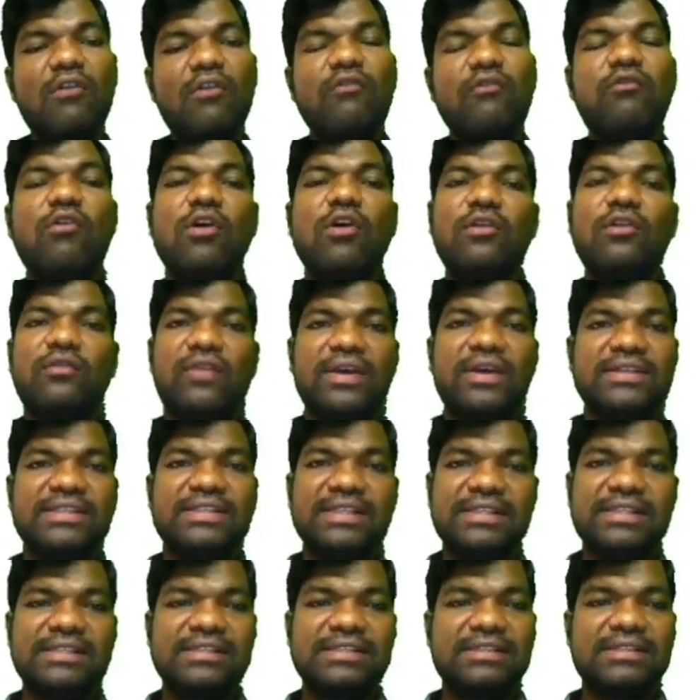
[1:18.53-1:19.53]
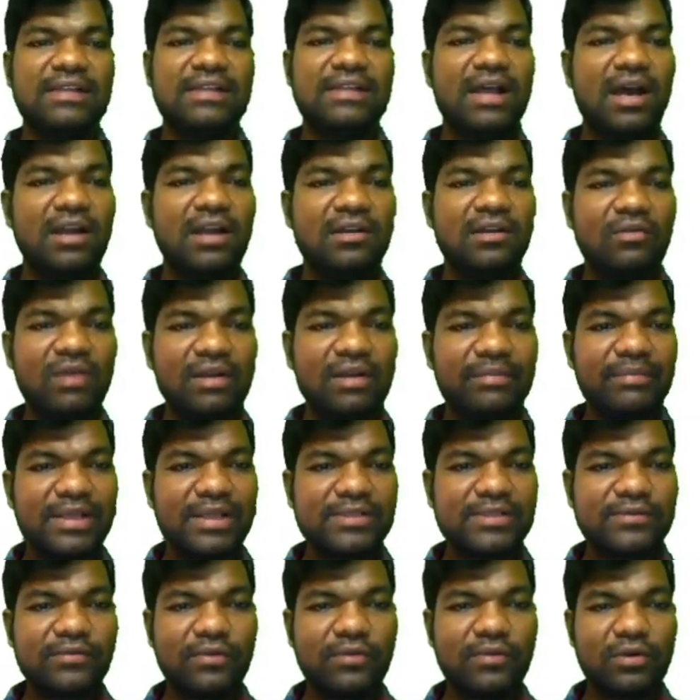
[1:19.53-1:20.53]
4 5 6, not 1
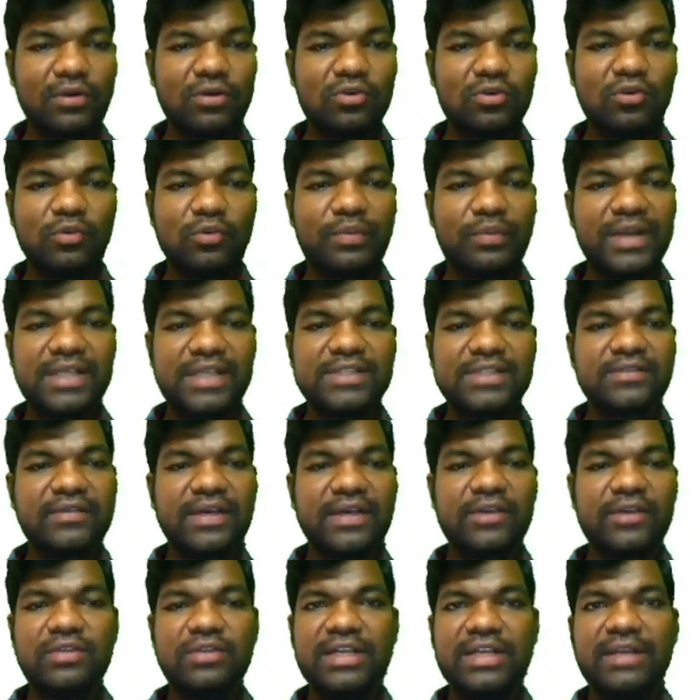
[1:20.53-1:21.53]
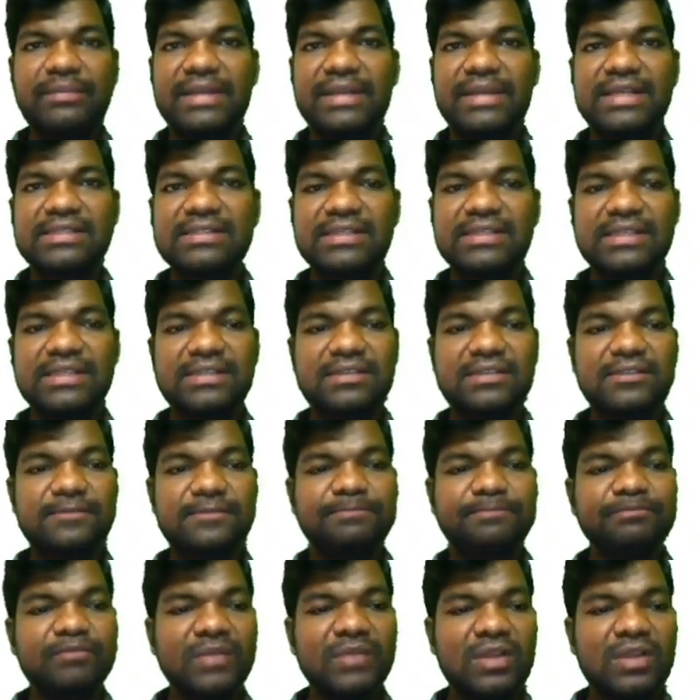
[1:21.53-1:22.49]
plus 4 2 plus 5 3 plus 6.